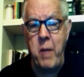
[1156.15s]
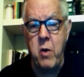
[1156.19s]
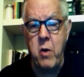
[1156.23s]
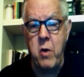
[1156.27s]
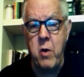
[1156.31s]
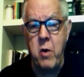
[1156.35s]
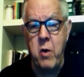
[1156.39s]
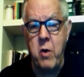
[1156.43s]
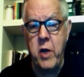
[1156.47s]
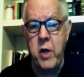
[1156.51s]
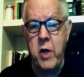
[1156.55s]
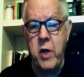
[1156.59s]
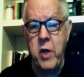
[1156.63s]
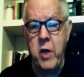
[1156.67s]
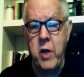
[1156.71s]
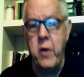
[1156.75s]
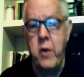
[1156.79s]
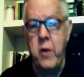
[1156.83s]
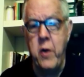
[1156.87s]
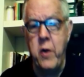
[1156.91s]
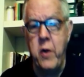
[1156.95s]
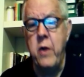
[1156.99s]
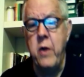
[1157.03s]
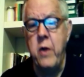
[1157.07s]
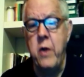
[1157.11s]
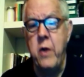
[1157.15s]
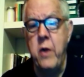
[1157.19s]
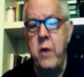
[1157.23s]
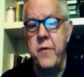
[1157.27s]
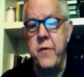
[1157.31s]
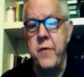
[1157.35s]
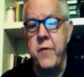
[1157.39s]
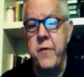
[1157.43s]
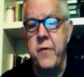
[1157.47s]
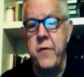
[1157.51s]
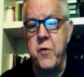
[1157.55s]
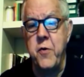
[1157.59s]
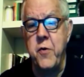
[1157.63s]
Okay, these are
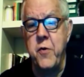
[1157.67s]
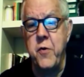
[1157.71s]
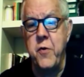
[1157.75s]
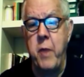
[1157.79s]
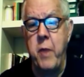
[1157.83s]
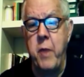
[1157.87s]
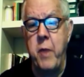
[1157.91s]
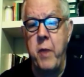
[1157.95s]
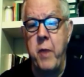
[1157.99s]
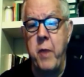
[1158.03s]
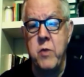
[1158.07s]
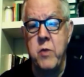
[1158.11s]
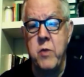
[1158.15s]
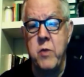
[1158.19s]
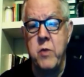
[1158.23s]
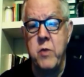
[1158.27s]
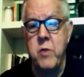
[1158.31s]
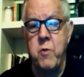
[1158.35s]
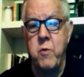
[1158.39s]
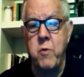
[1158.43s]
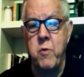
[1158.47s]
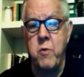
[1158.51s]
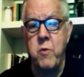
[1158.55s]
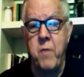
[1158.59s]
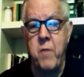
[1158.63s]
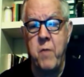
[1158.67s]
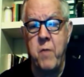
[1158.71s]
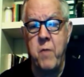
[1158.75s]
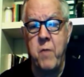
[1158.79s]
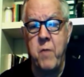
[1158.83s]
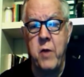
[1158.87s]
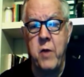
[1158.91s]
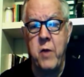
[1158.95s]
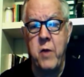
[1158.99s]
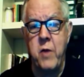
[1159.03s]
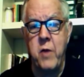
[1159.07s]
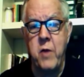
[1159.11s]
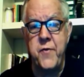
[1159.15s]
the two bodies which would have come
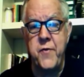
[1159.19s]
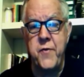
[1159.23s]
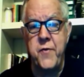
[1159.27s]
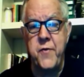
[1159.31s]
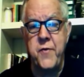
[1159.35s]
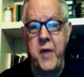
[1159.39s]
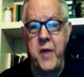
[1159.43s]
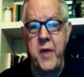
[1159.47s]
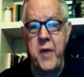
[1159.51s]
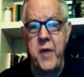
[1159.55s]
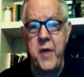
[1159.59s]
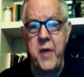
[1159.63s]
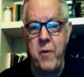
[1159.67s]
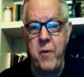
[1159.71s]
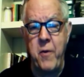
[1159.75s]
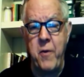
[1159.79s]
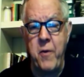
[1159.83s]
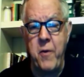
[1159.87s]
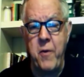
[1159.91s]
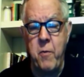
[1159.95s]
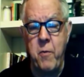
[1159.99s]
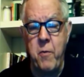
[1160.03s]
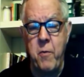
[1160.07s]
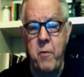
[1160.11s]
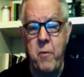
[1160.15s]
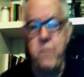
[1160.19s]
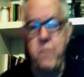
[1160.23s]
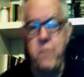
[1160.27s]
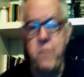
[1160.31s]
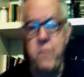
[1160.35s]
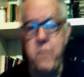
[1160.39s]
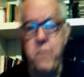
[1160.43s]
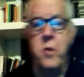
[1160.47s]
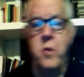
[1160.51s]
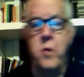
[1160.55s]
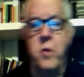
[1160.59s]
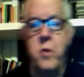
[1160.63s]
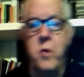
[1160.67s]
closest together,
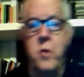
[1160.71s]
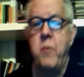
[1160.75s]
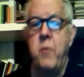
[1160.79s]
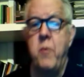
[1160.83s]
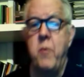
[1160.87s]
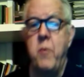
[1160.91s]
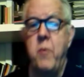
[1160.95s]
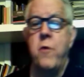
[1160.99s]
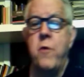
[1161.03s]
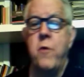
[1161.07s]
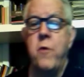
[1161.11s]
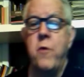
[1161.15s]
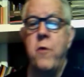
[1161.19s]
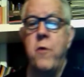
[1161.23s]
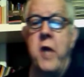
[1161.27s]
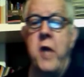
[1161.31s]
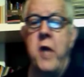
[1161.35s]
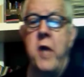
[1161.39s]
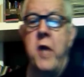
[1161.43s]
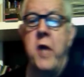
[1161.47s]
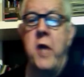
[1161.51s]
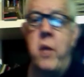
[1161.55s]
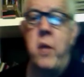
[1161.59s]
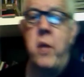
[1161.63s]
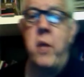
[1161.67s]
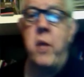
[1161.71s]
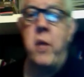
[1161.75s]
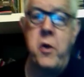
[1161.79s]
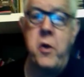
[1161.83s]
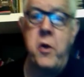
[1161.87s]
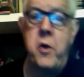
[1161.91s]
the Earth and Ganymede.